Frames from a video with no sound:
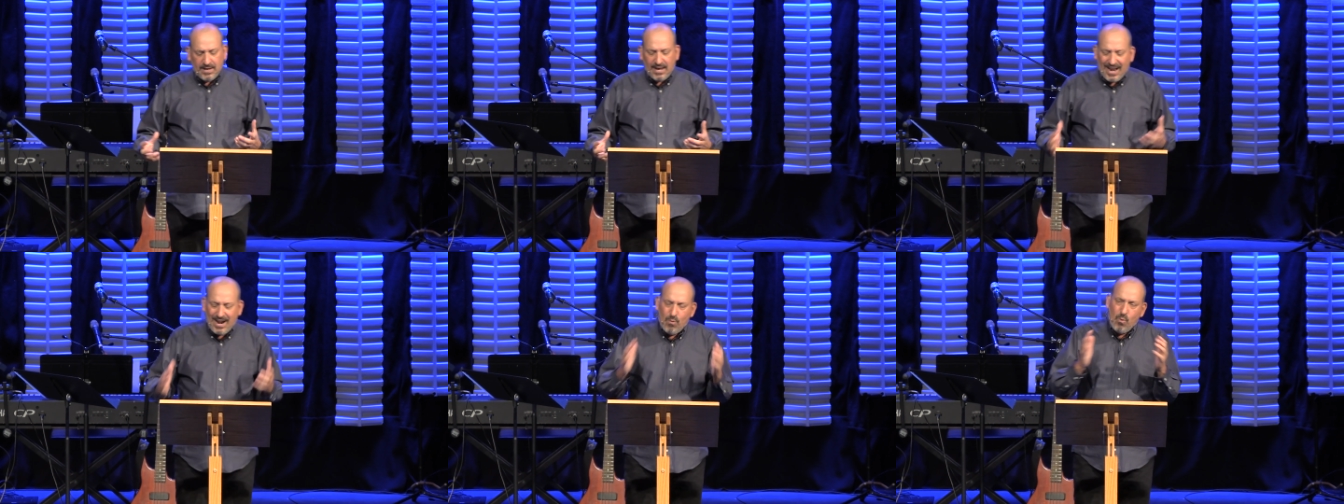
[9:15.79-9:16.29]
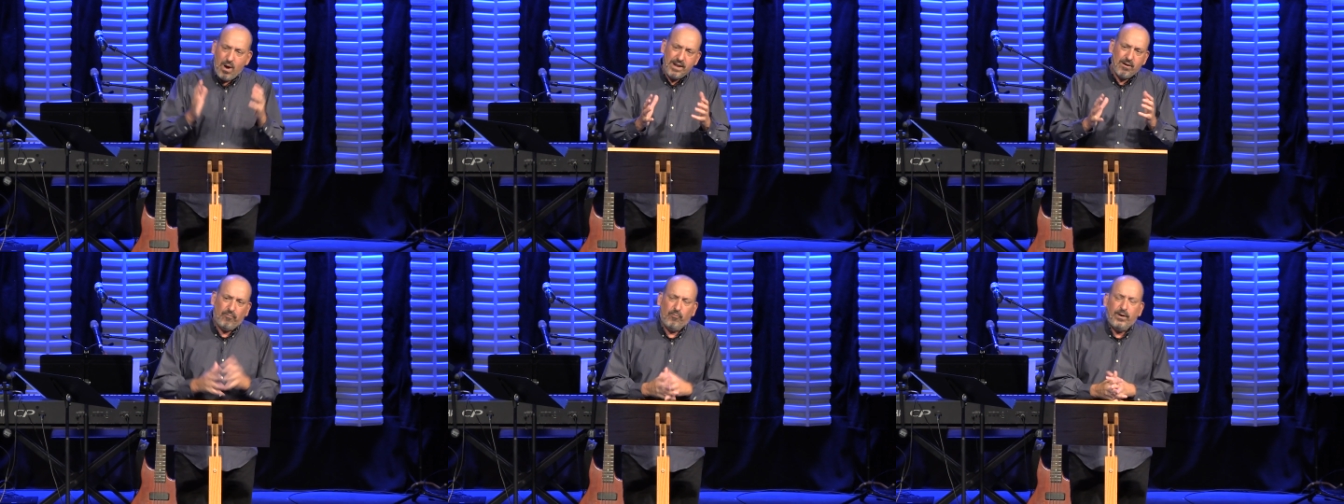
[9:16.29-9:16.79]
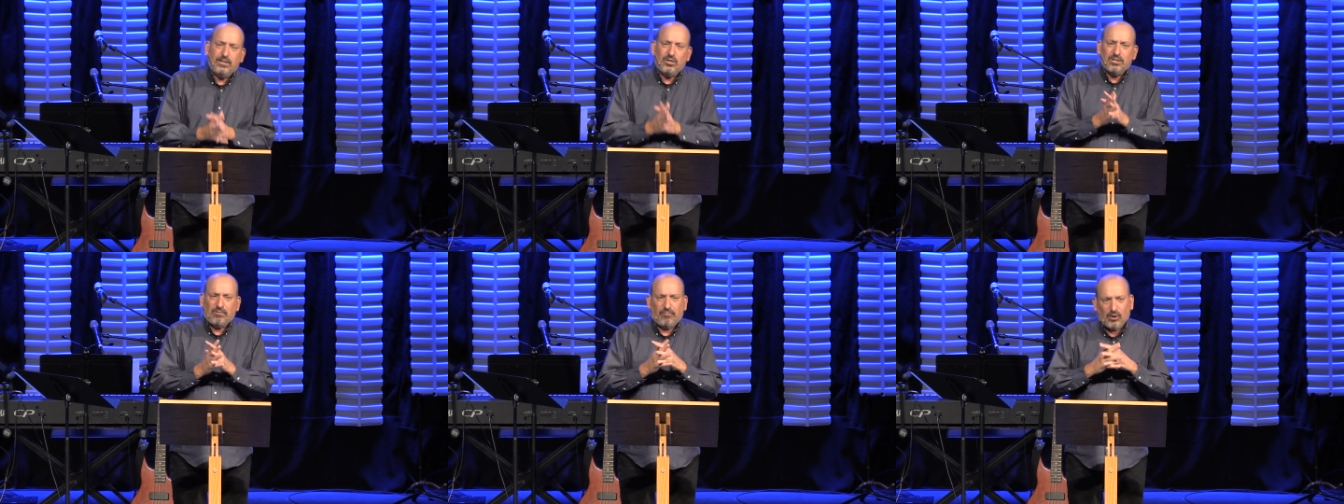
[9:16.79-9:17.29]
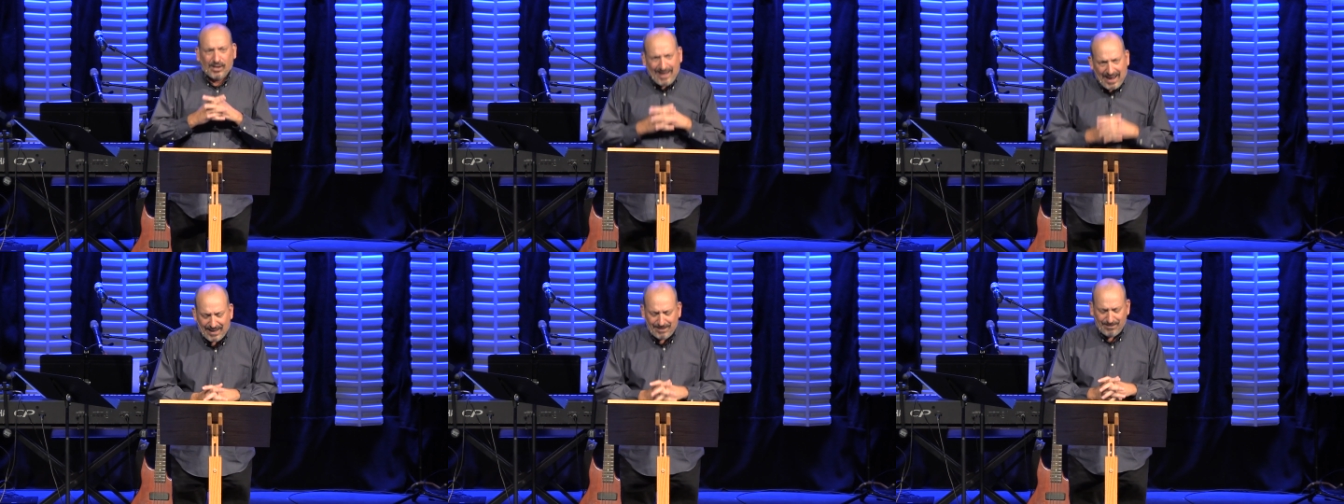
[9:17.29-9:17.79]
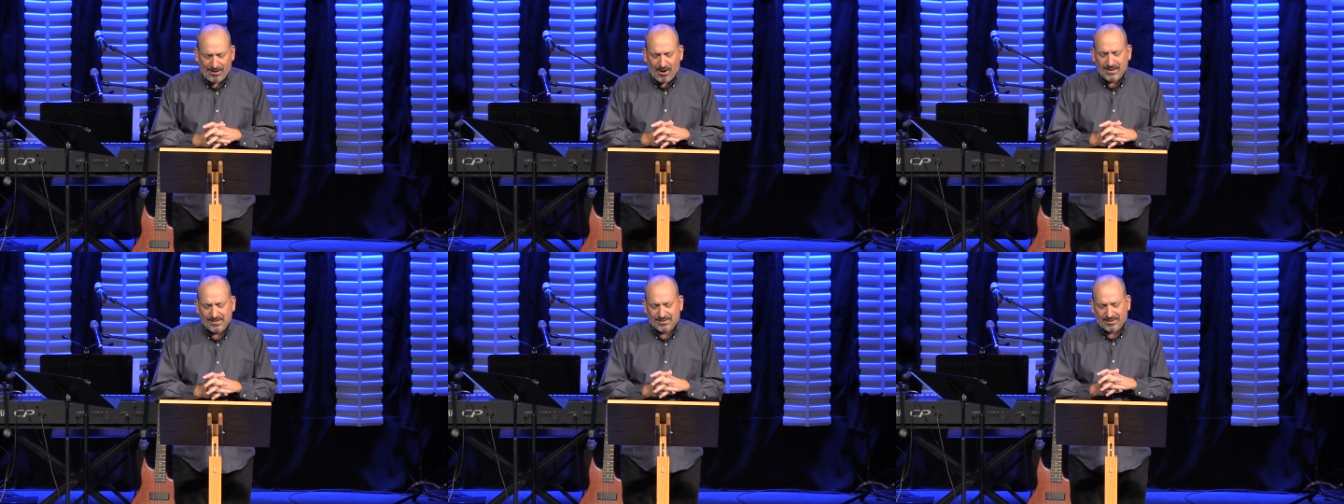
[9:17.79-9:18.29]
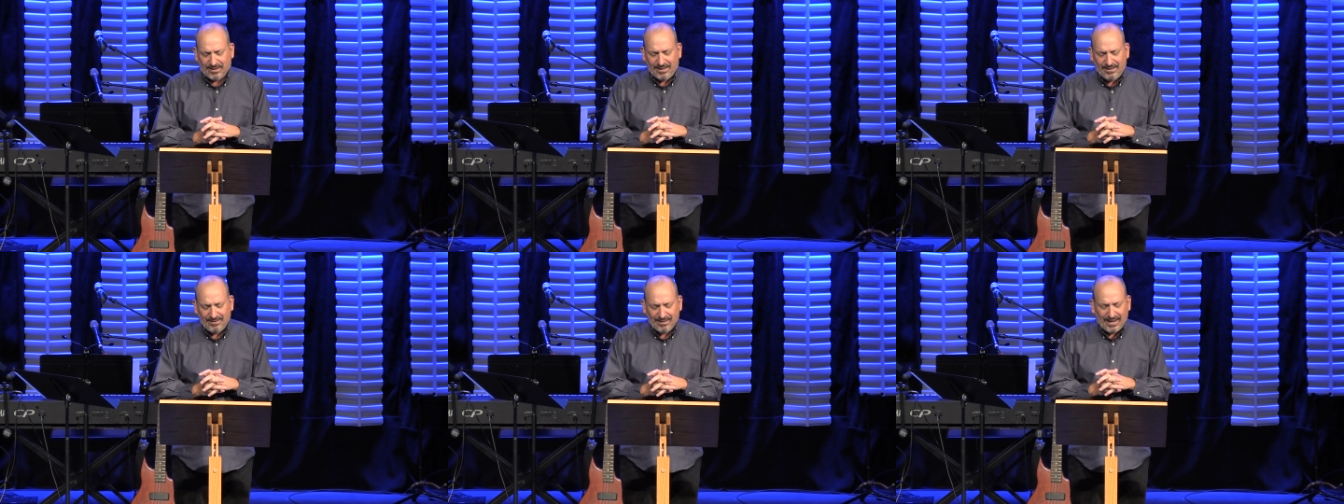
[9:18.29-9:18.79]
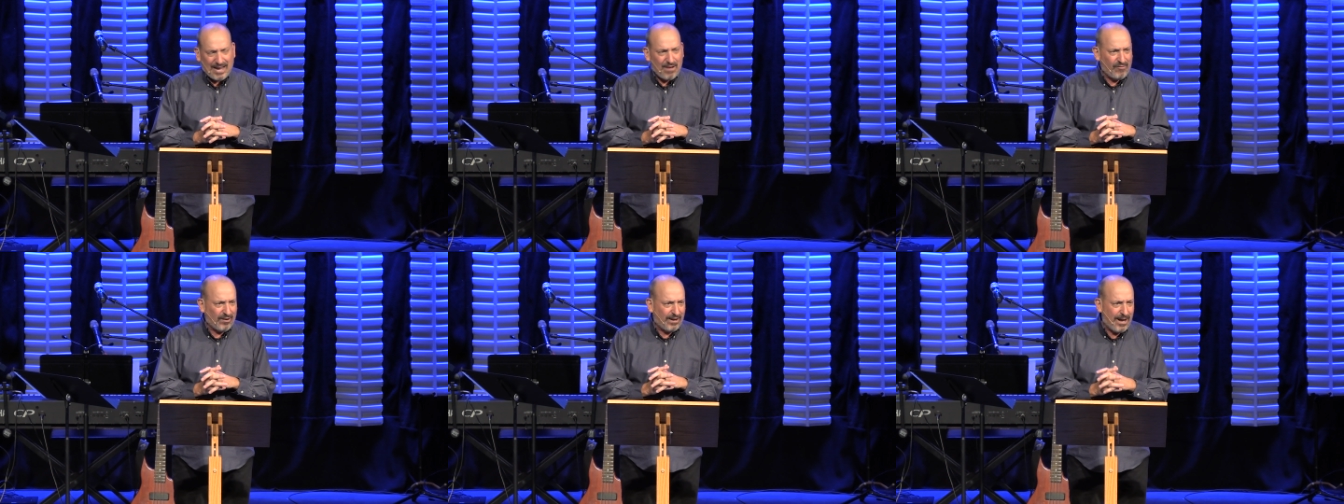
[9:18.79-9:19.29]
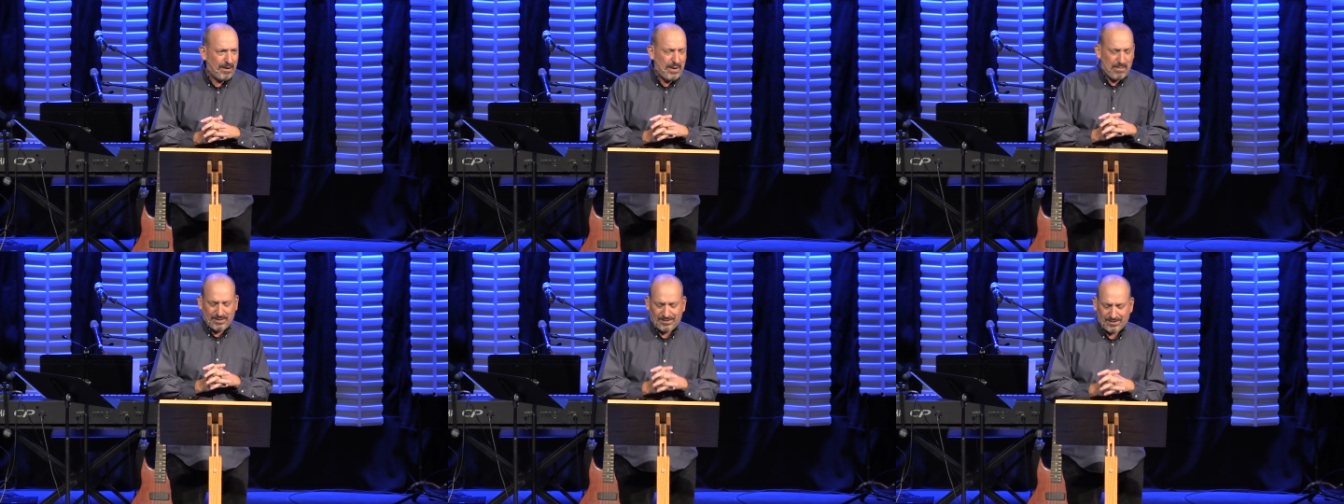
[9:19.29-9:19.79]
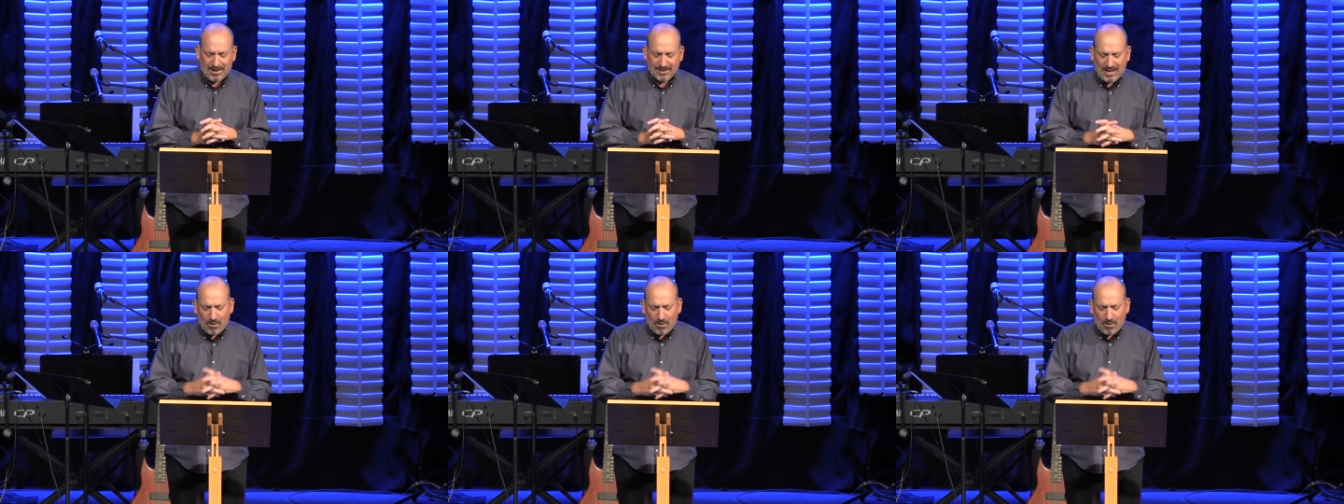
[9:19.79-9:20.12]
And I wonder if we just forget, honestly, like I forgot about my socks.